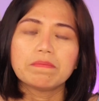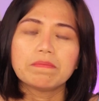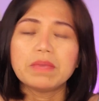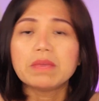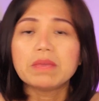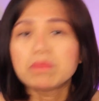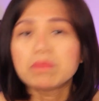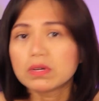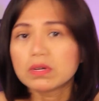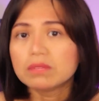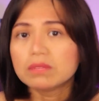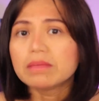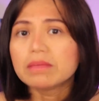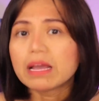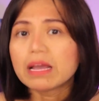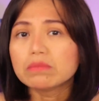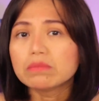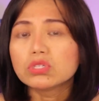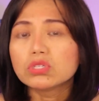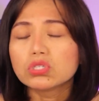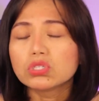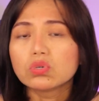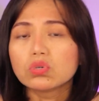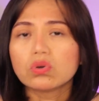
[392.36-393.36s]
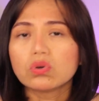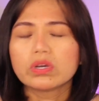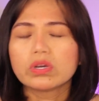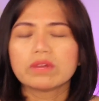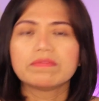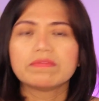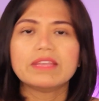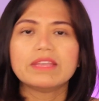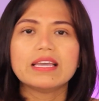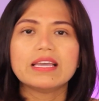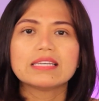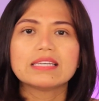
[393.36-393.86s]
people, I'm sure
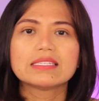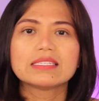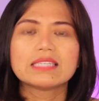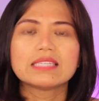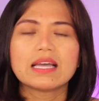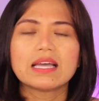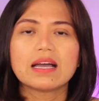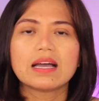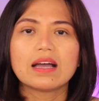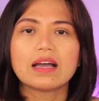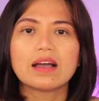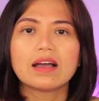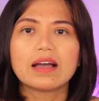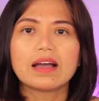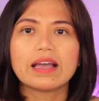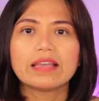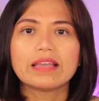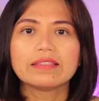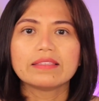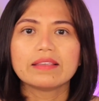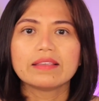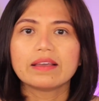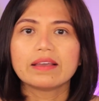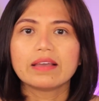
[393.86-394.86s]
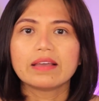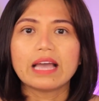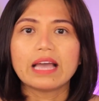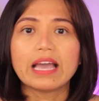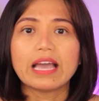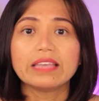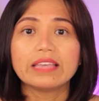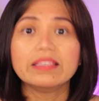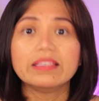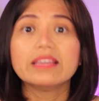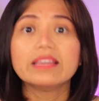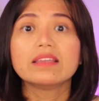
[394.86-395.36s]
of this, and
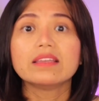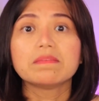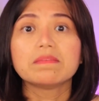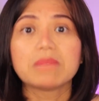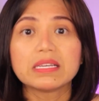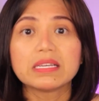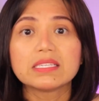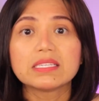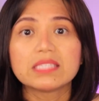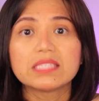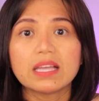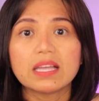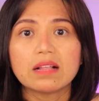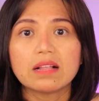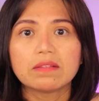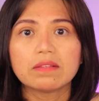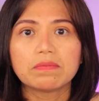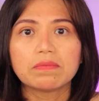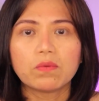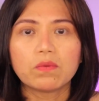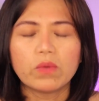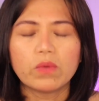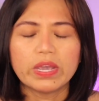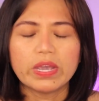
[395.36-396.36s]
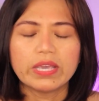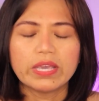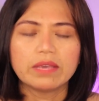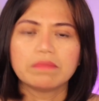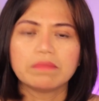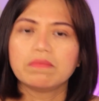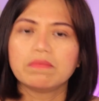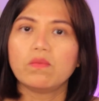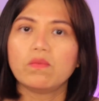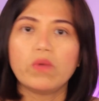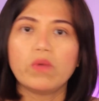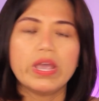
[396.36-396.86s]
I did it myself way